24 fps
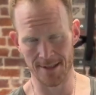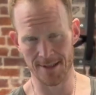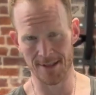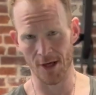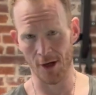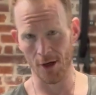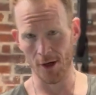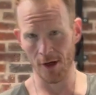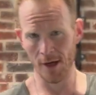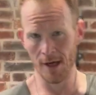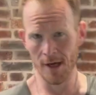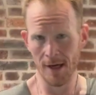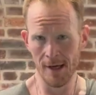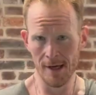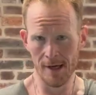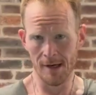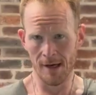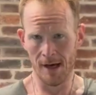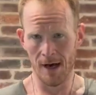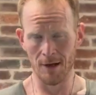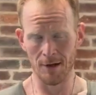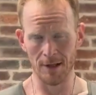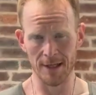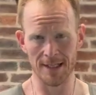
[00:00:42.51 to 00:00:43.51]
So
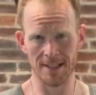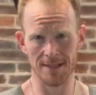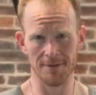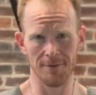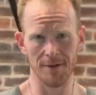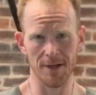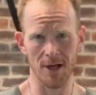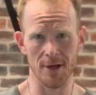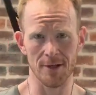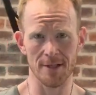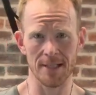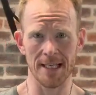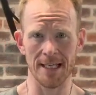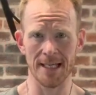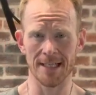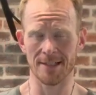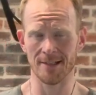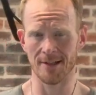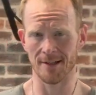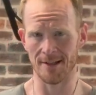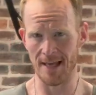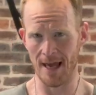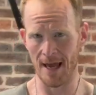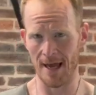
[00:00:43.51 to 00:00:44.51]
I'll link some videos here
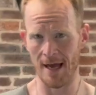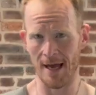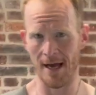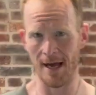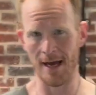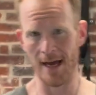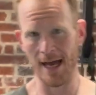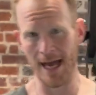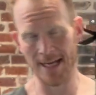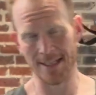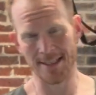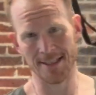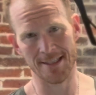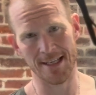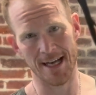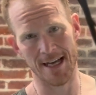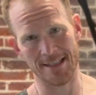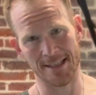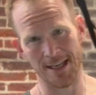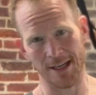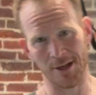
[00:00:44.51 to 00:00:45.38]
to the exercise I